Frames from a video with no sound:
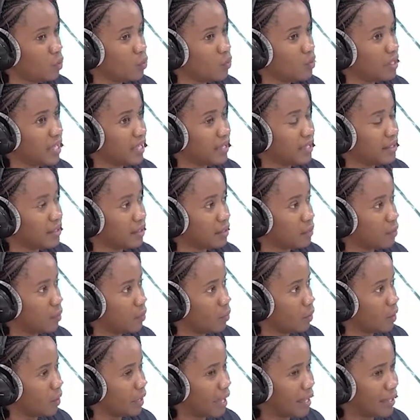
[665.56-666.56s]
Like,
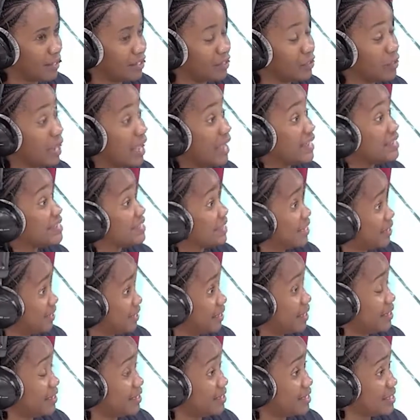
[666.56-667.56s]
I
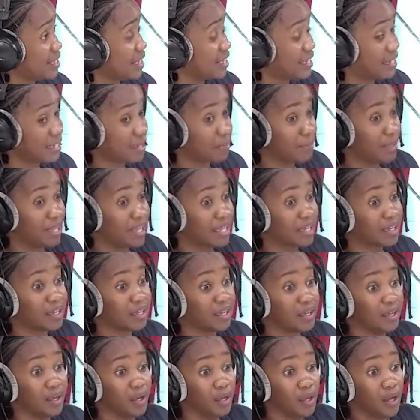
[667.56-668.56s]
started getting scared and I'm like,
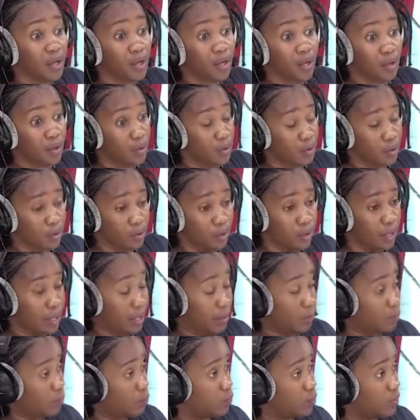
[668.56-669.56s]

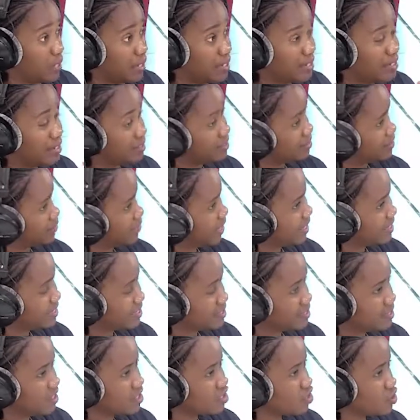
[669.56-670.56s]
is this the right
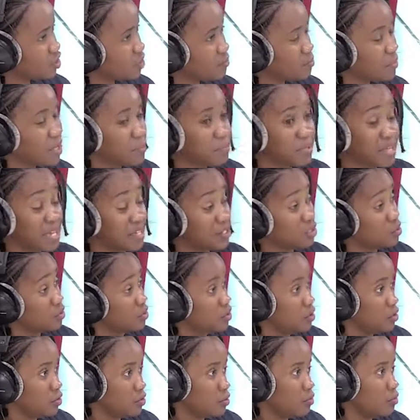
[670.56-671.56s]
decision? Maybe I
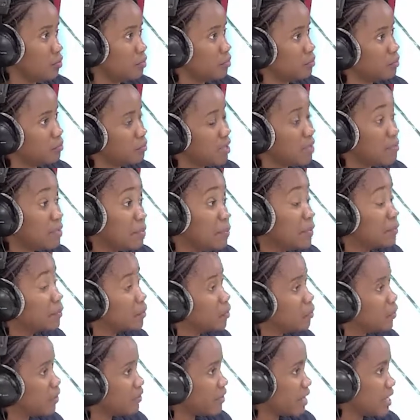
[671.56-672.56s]
should, you know, maybe
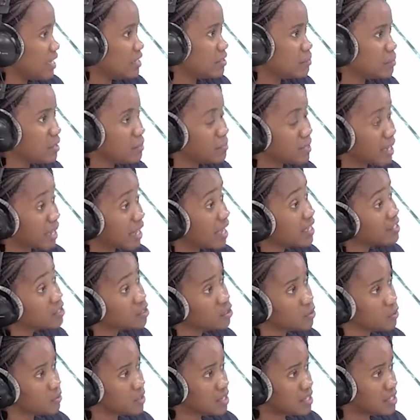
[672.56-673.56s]
people were right. Maybe I
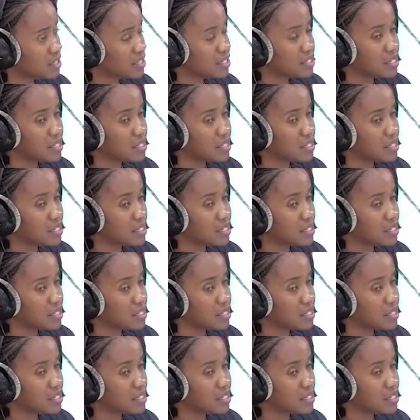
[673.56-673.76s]
can't do this.